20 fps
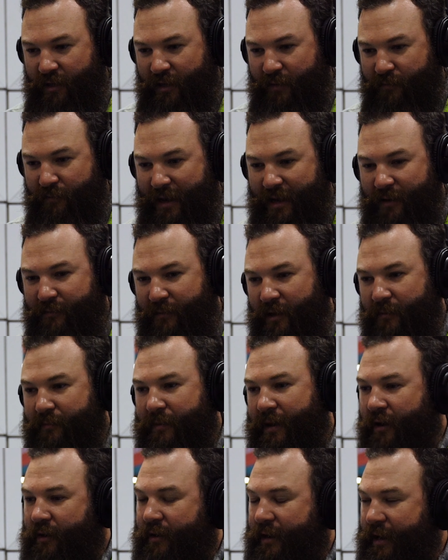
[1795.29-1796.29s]
it made me a
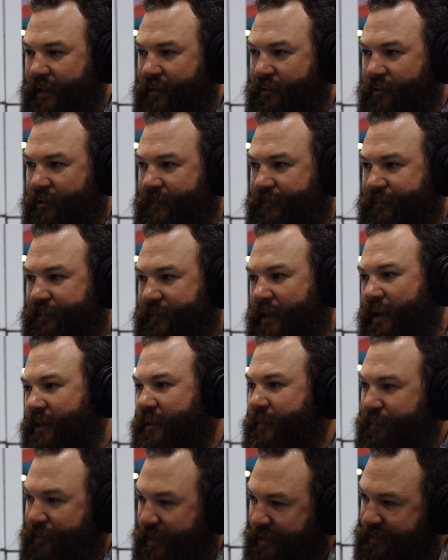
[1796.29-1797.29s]
better angler at
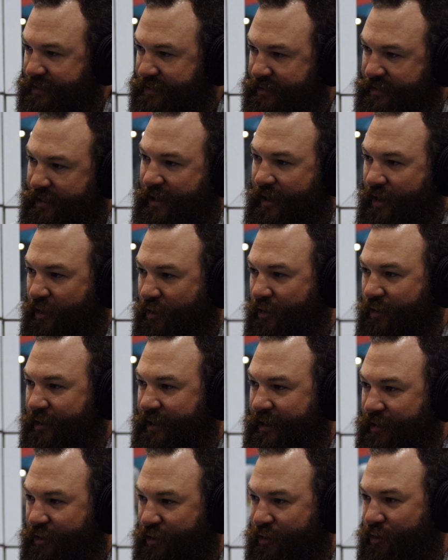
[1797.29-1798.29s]
the places that I
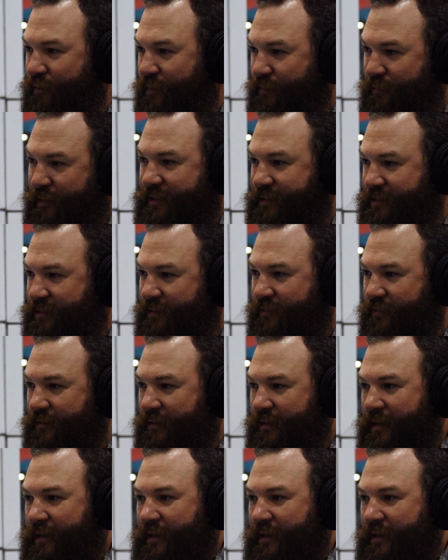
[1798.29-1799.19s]
already knew and went to